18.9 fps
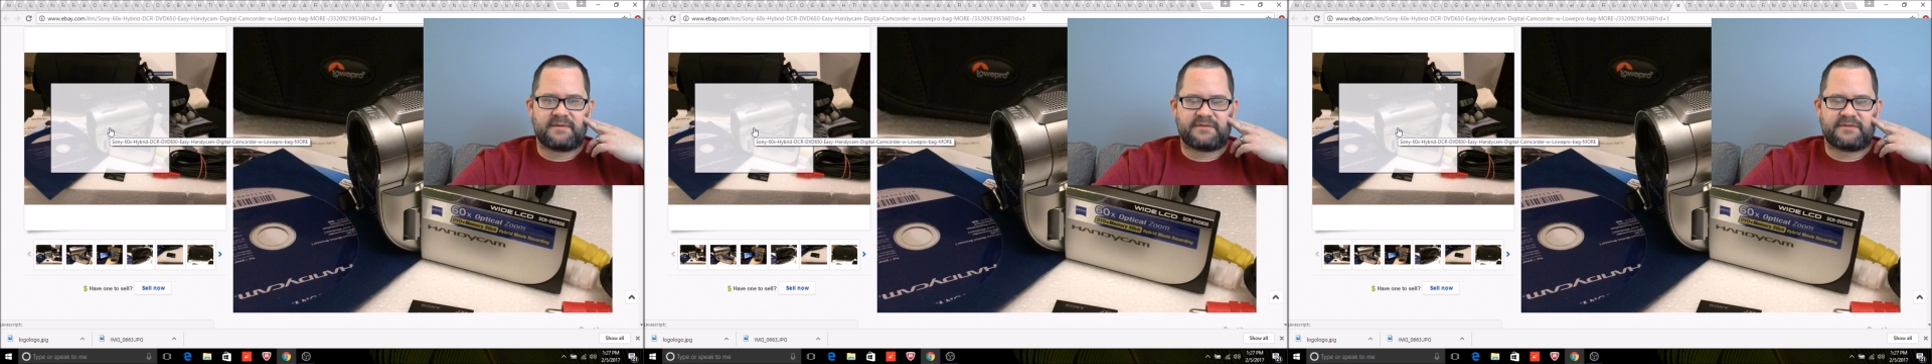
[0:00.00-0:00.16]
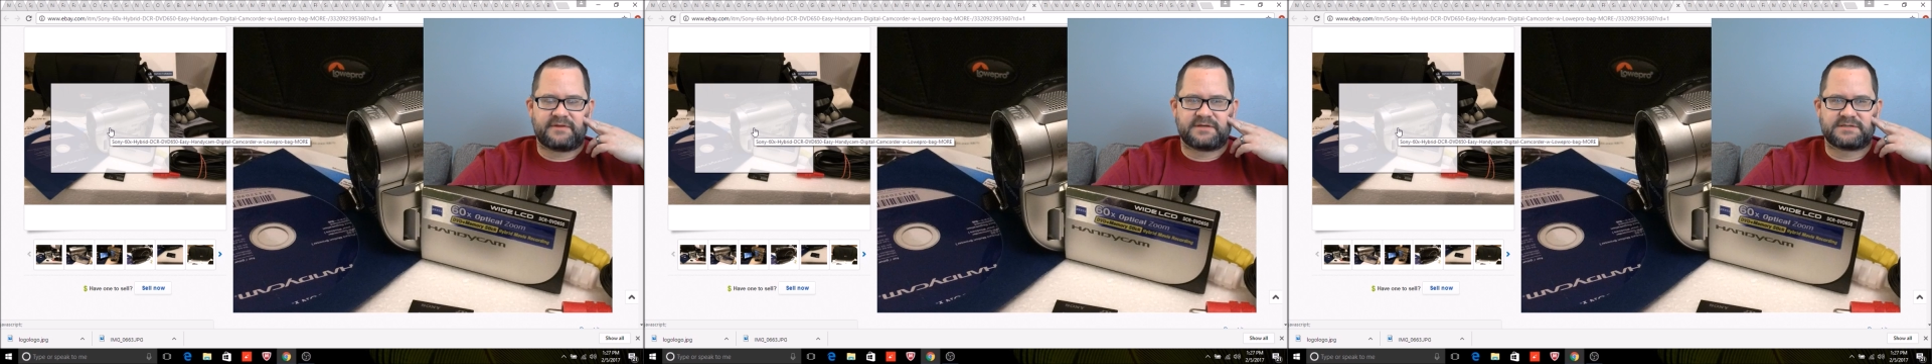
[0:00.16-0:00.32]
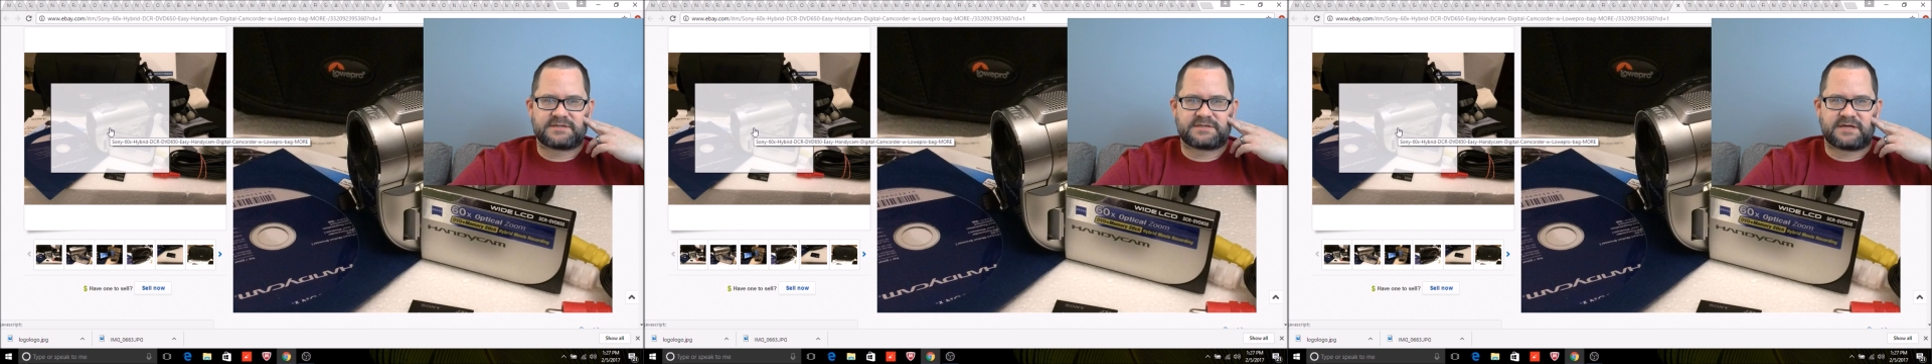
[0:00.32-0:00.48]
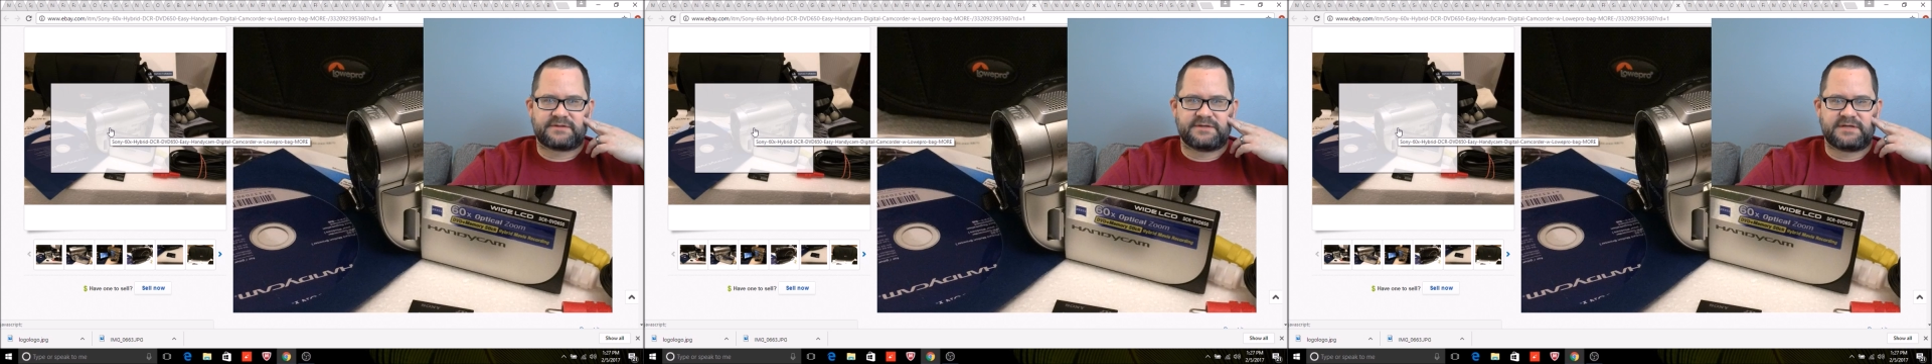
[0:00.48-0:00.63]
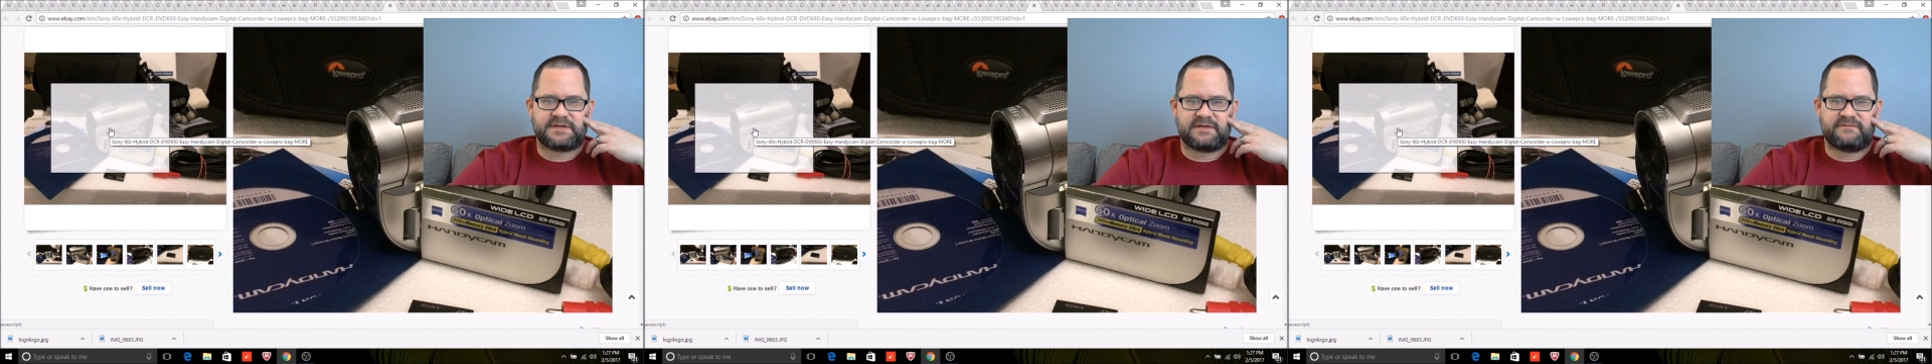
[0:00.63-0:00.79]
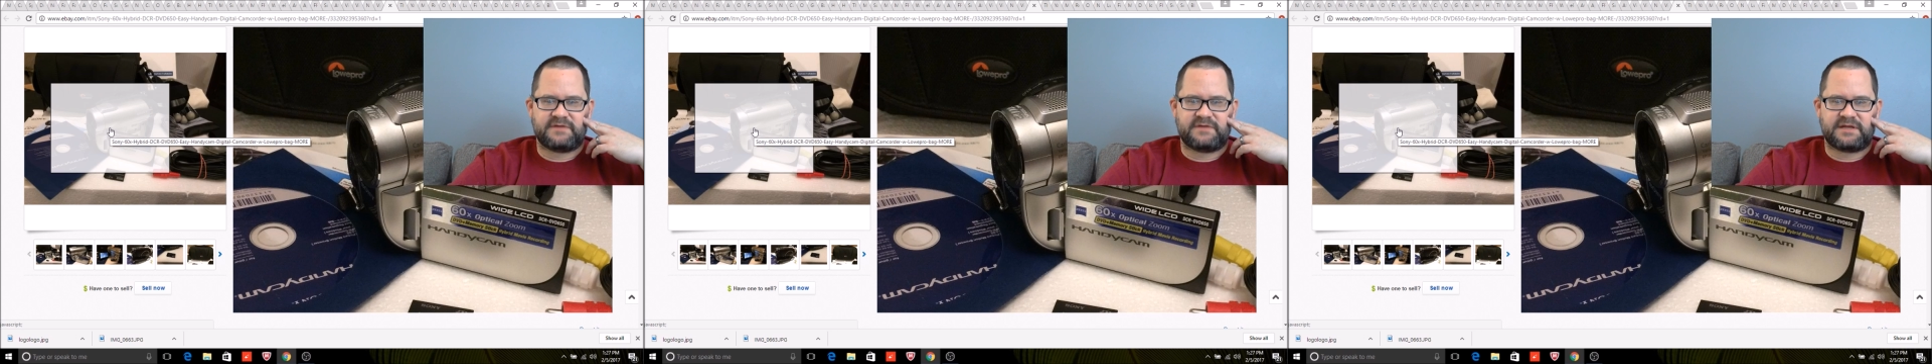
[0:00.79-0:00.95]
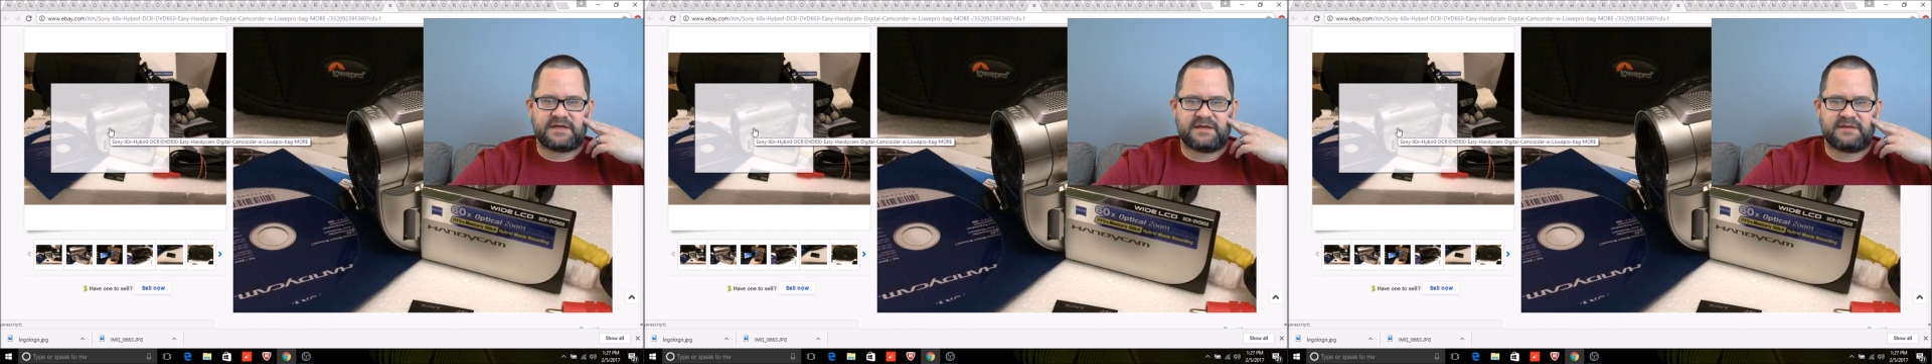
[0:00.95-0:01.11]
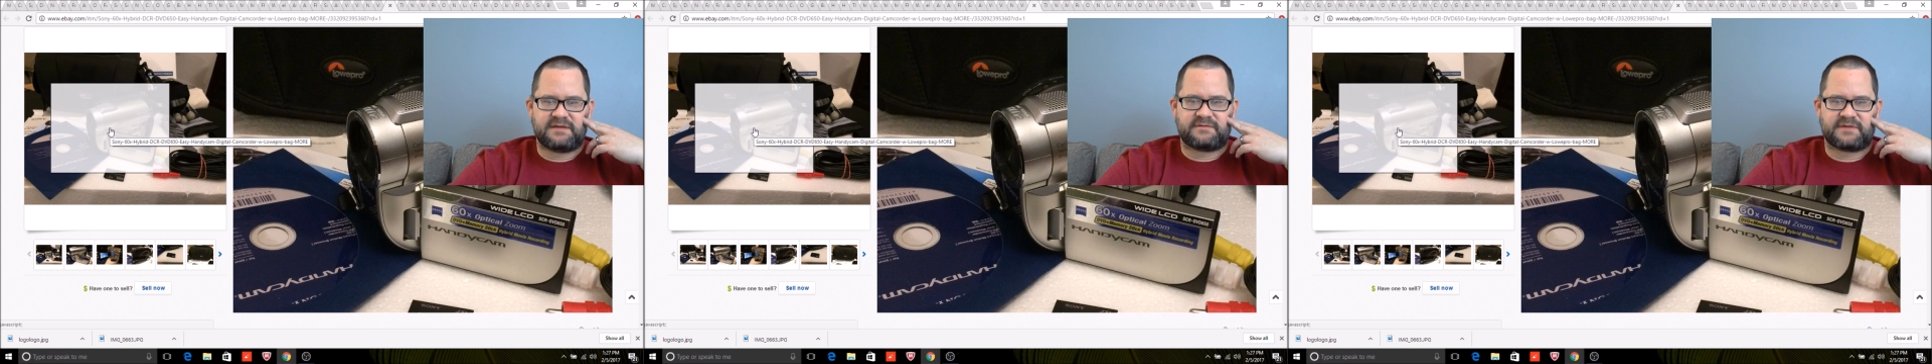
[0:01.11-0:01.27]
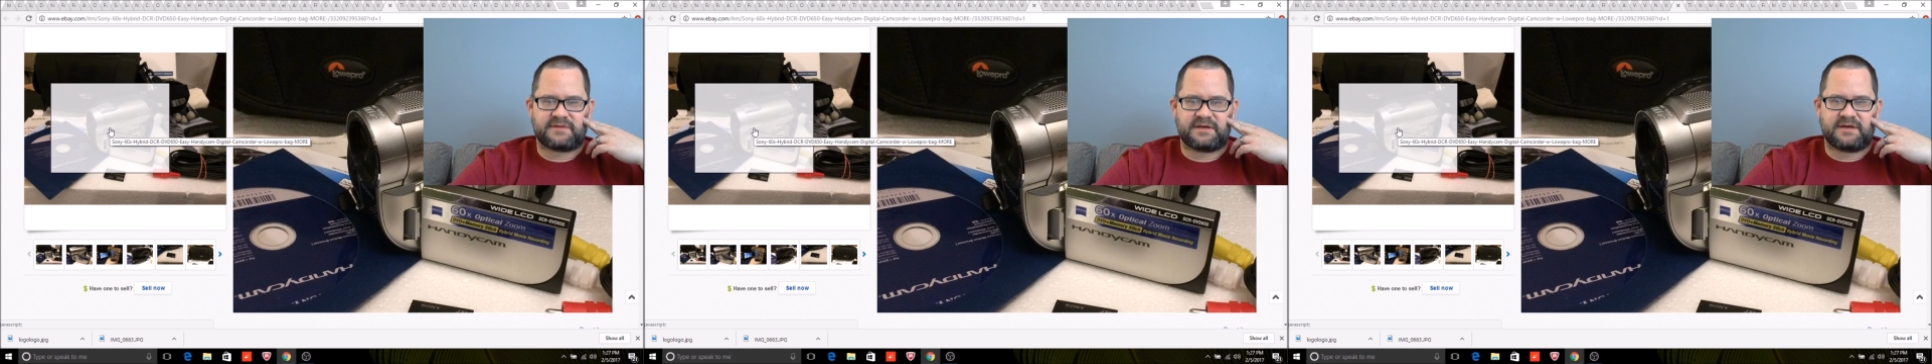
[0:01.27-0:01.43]
I think it's got the
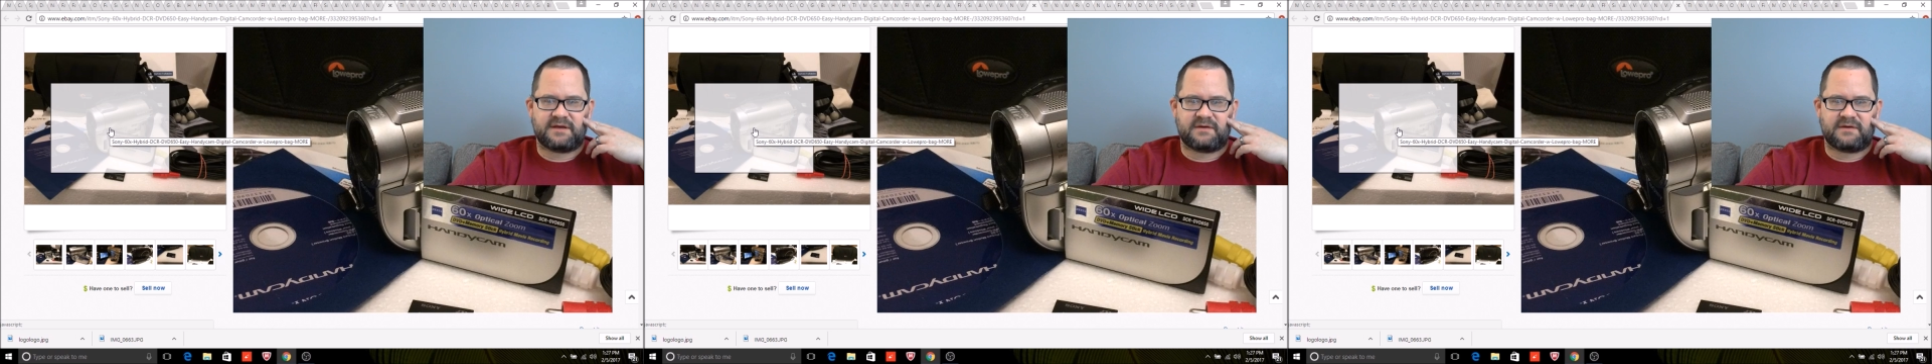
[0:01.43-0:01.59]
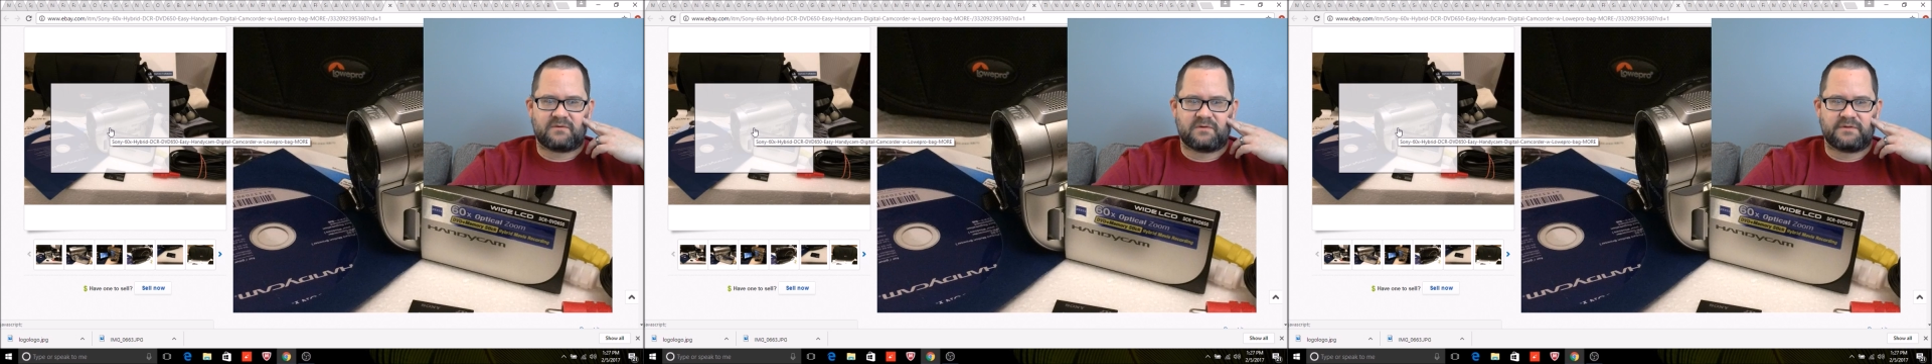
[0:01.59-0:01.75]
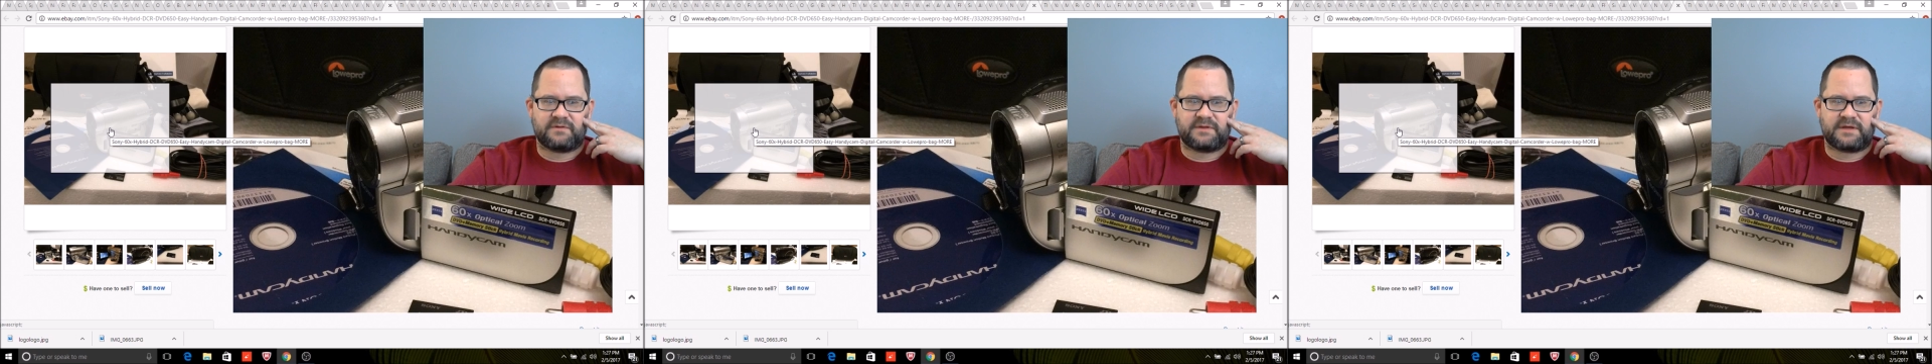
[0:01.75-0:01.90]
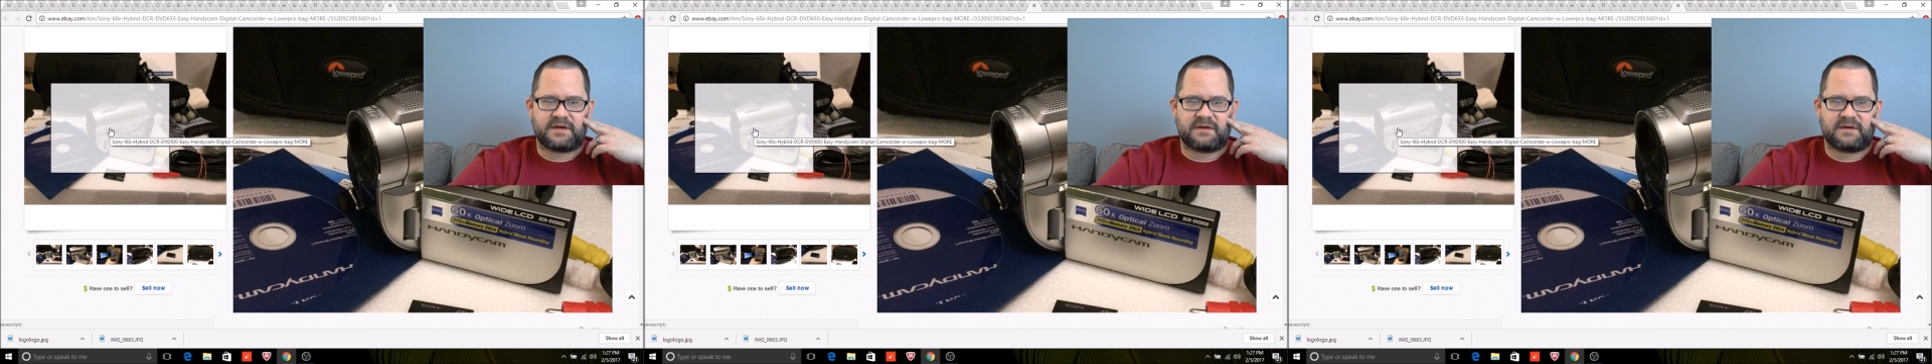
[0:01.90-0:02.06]
DVD thing or the